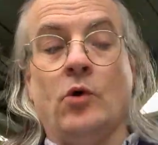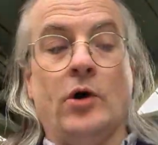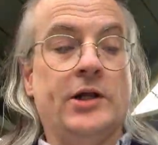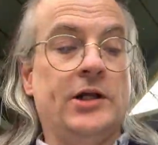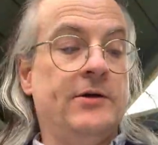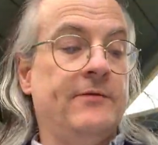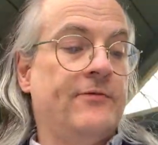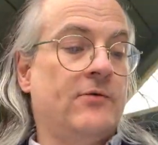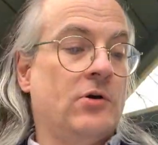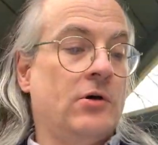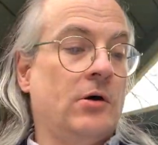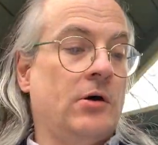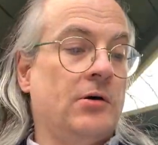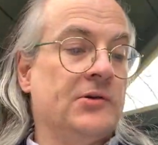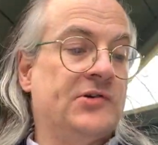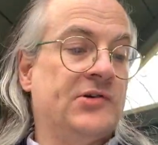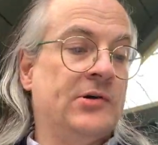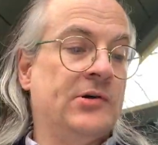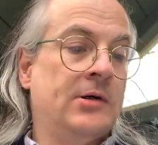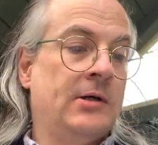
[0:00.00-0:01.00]
what you've
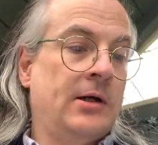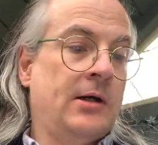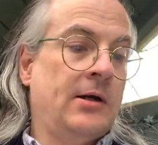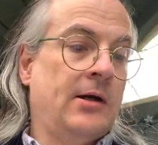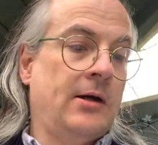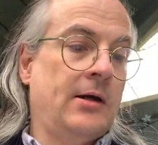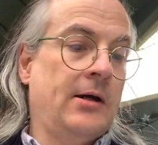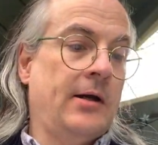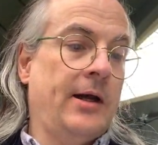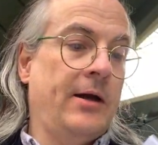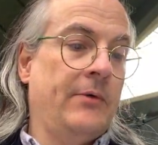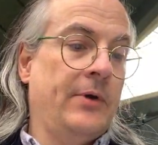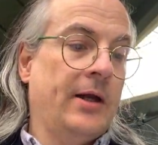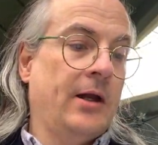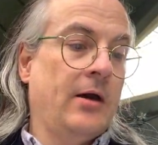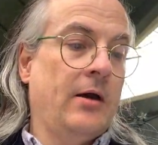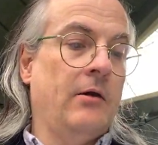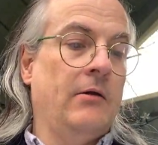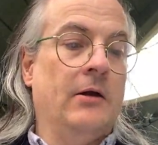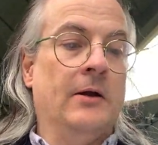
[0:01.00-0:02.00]
got, here we
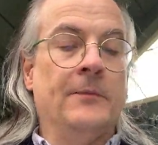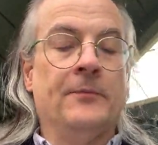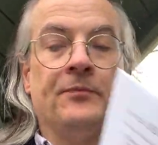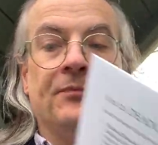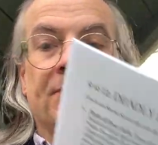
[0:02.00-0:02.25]
go.